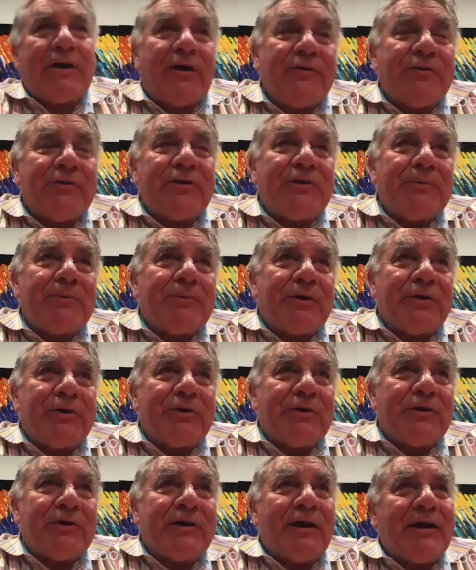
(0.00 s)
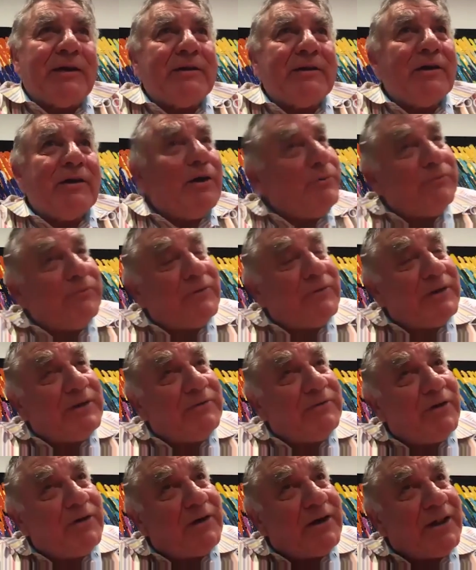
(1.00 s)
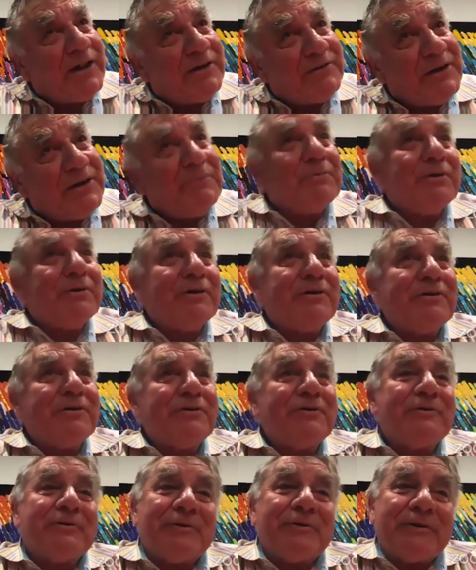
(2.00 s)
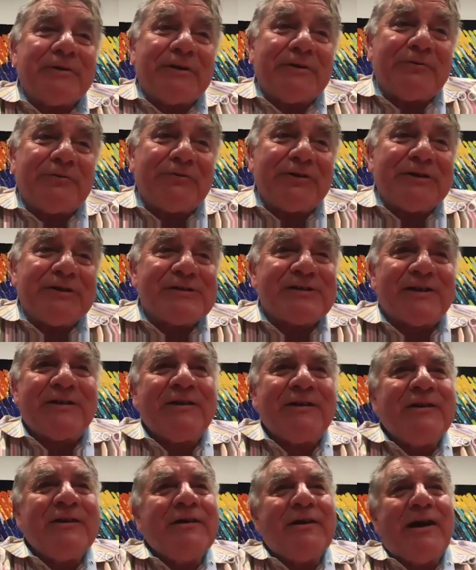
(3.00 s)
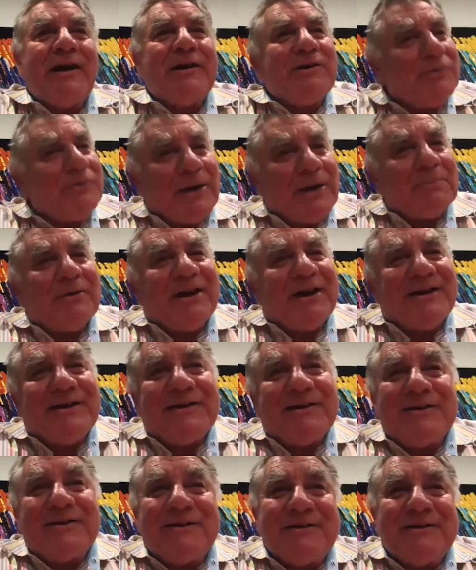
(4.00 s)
over the pneumonia and hopefully you've got another embryo in the freezer and you'll get pregnant.